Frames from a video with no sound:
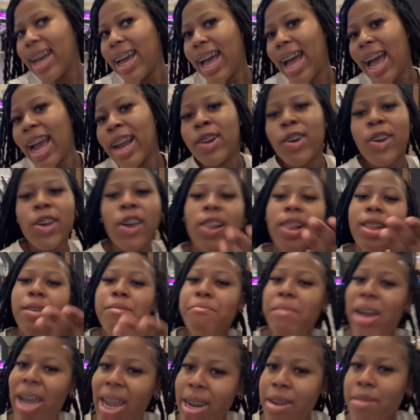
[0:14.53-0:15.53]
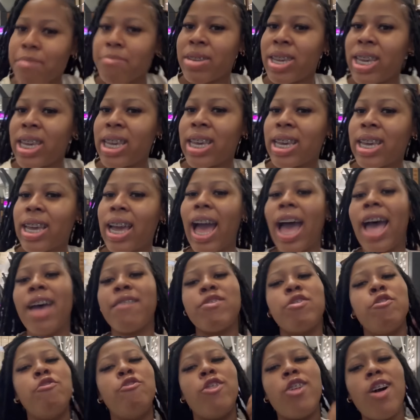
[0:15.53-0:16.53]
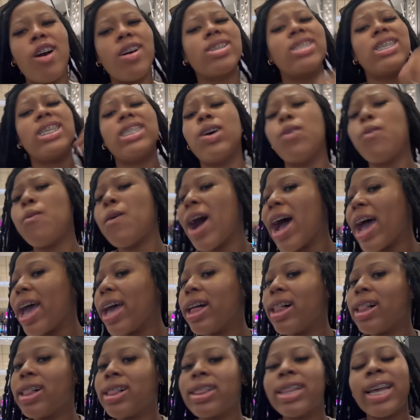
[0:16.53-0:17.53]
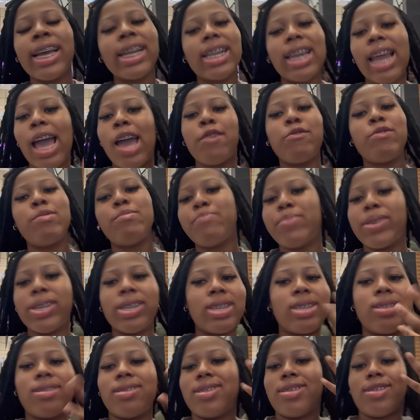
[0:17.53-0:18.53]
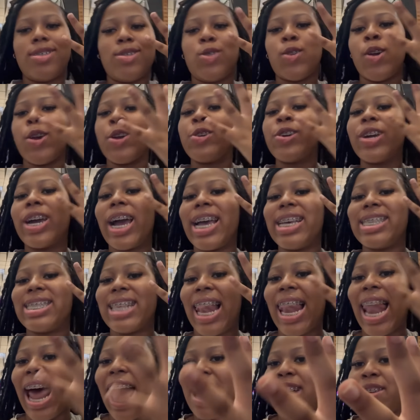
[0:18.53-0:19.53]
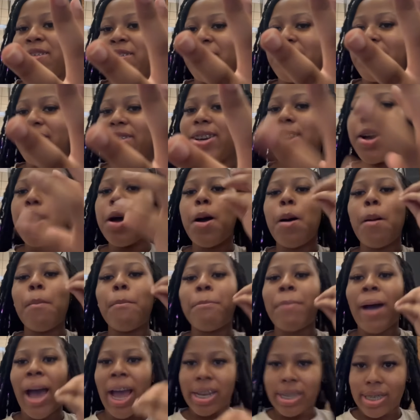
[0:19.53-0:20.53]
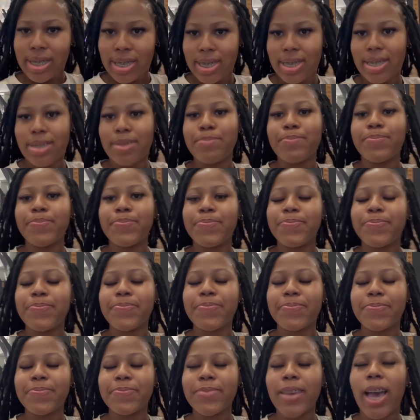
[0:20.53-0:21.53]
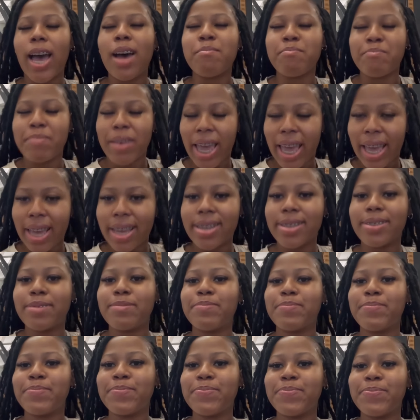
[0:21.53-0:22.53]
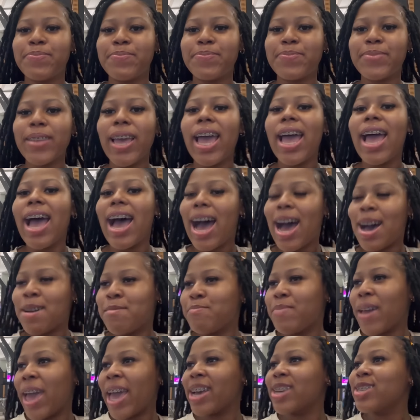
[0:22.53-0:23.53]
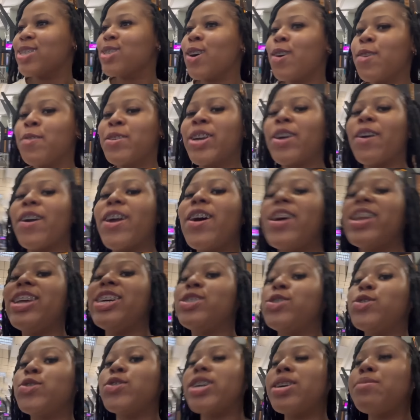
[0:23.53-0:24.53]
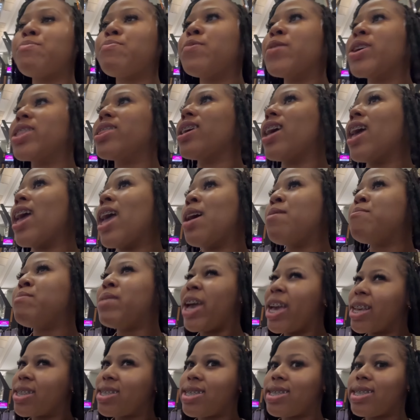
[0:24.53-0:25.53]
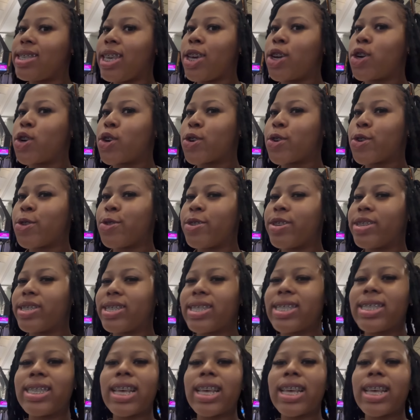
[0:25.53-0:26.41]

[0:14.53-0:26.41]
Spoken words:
I know y'all are mad at me. I haven't vlogged in a while. Lately, I haven't been showing you guys love. But I'm back. I'm back. So, we're going on a trip with MSC Cruise.